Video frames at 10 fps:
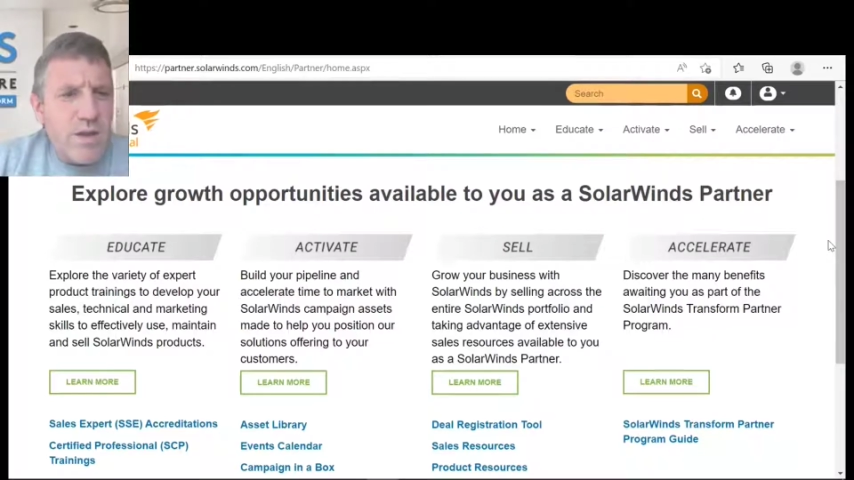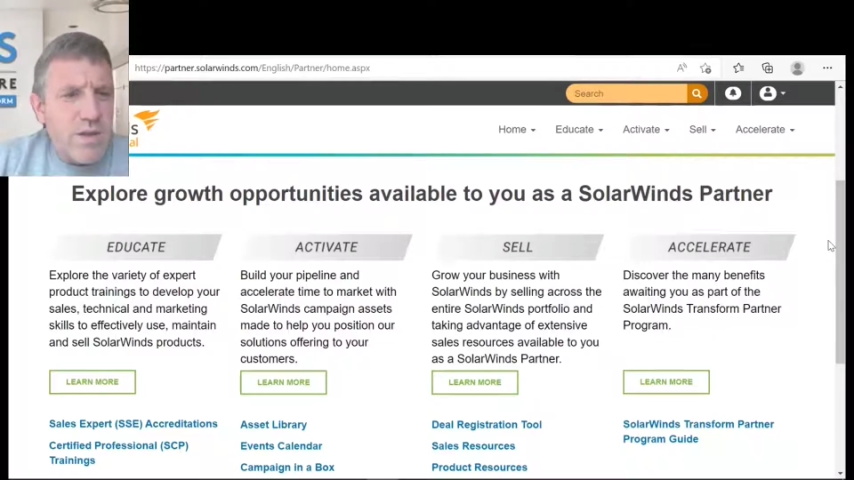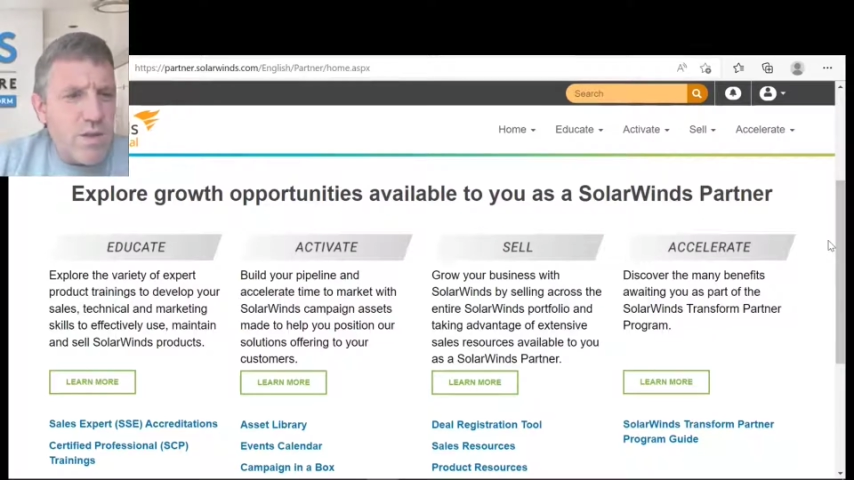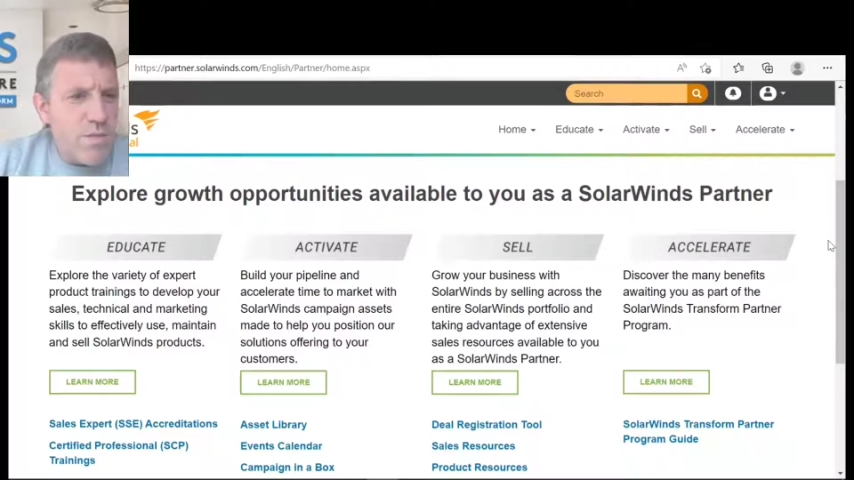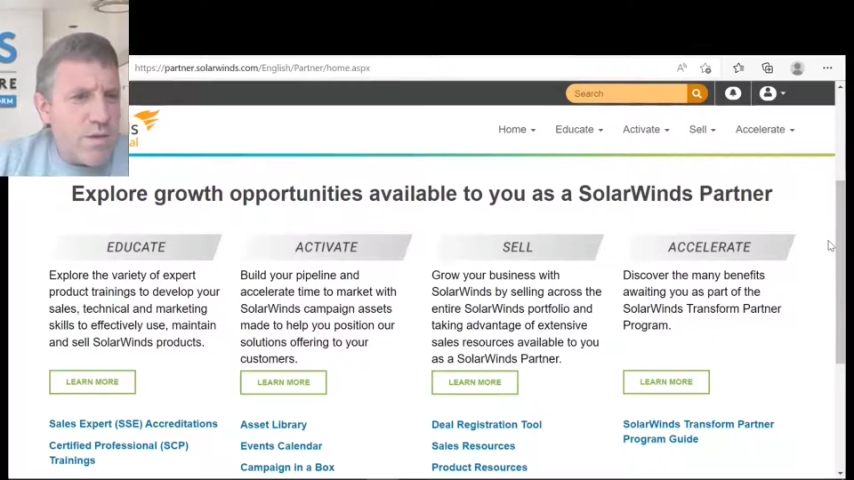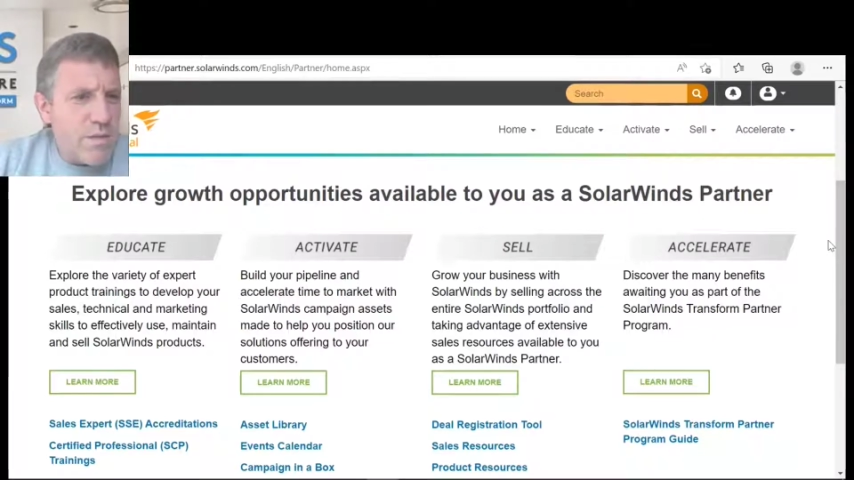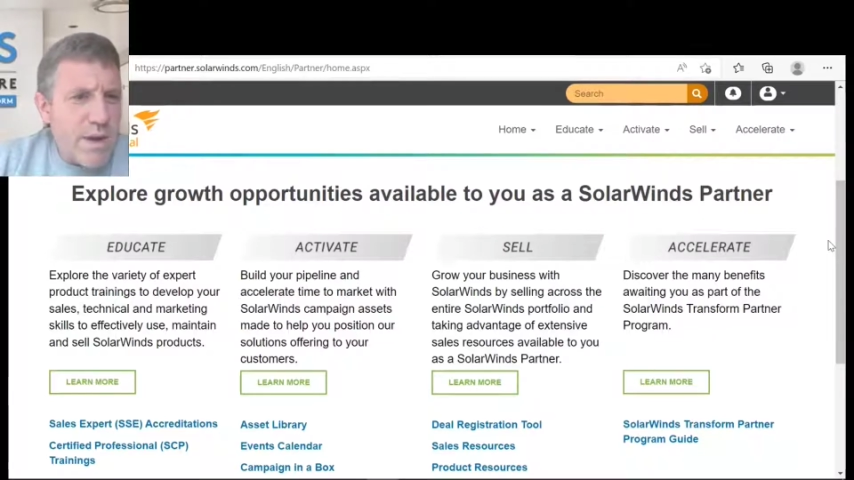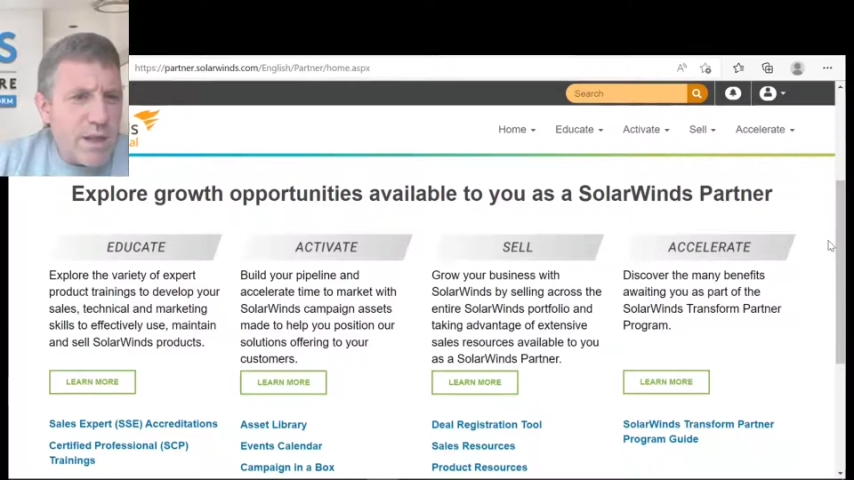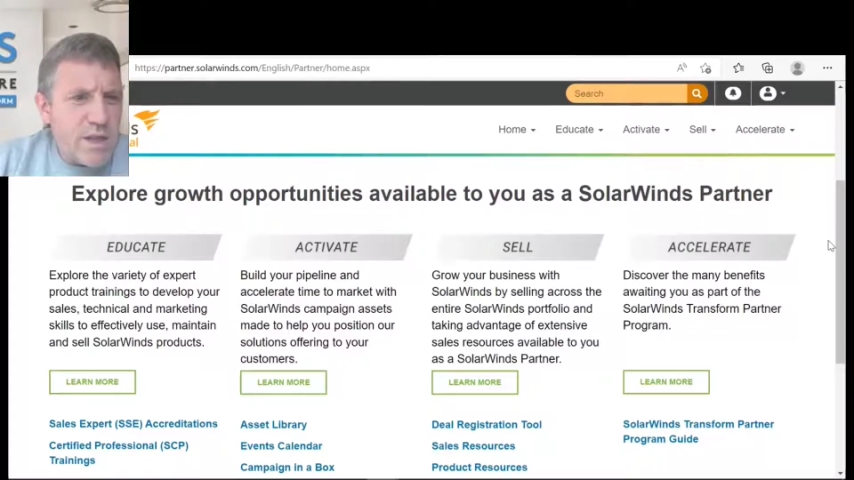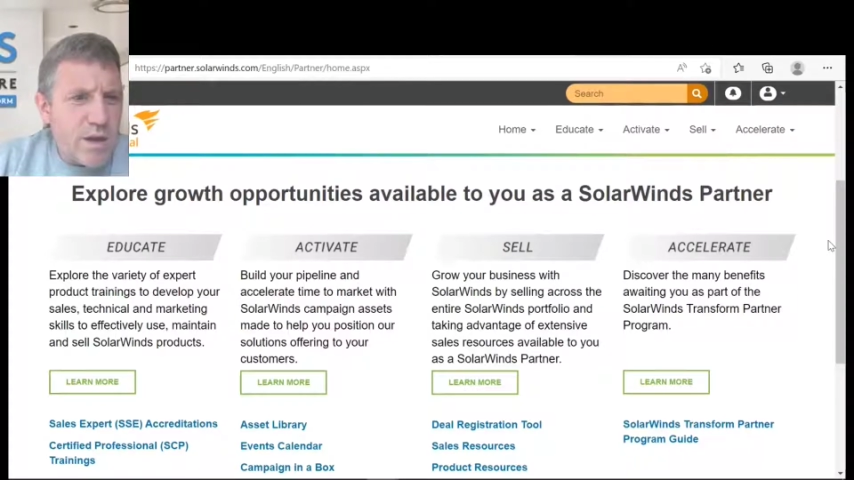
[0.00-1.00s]
You can do as
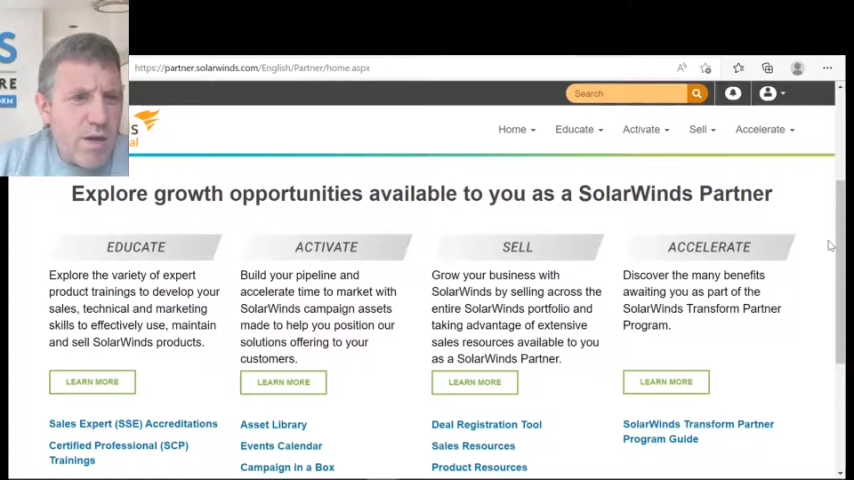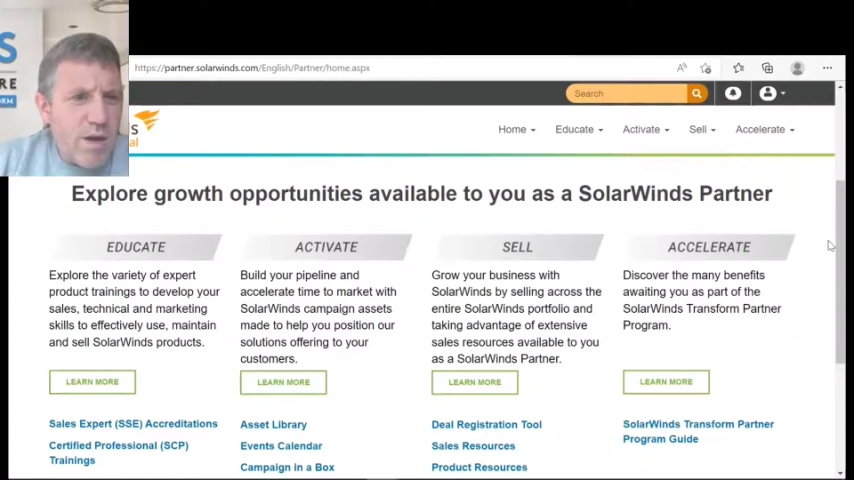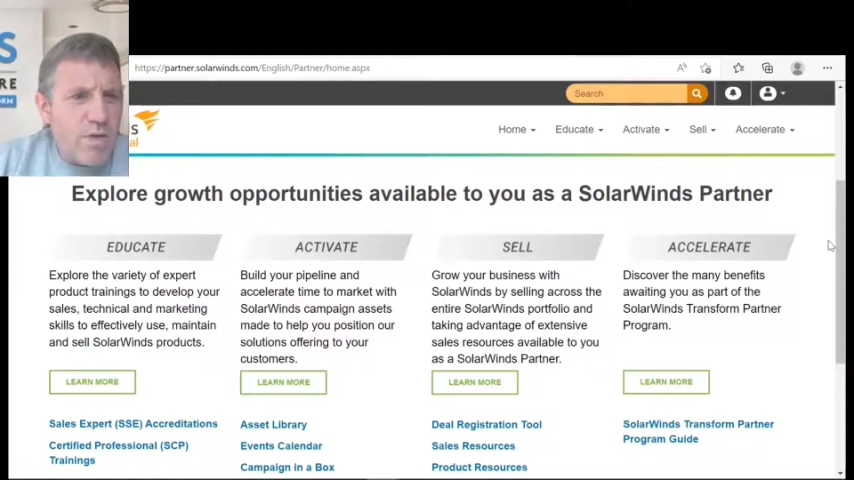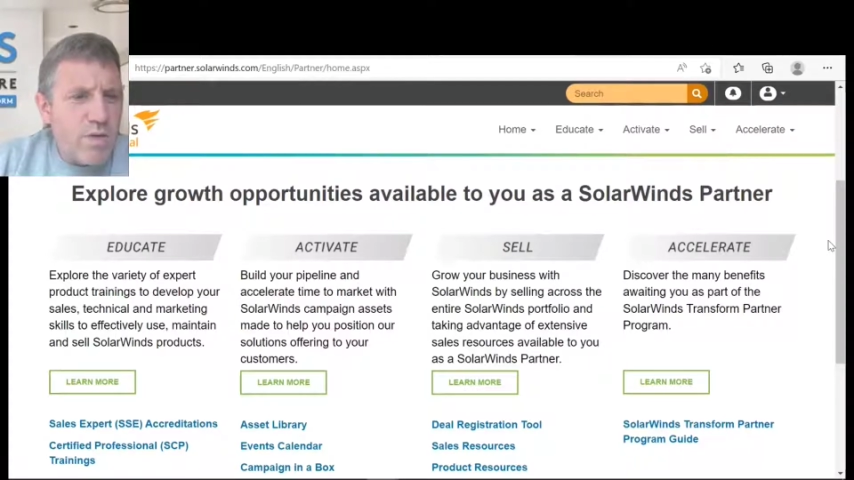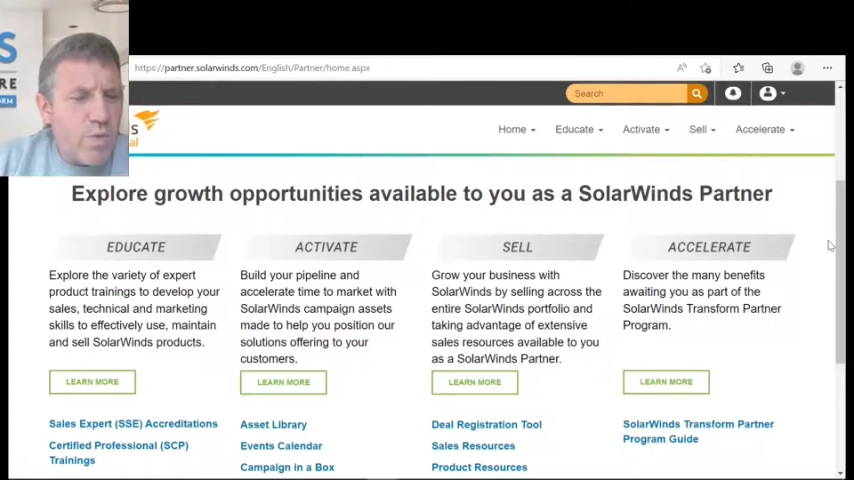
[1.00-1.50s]
many as you like,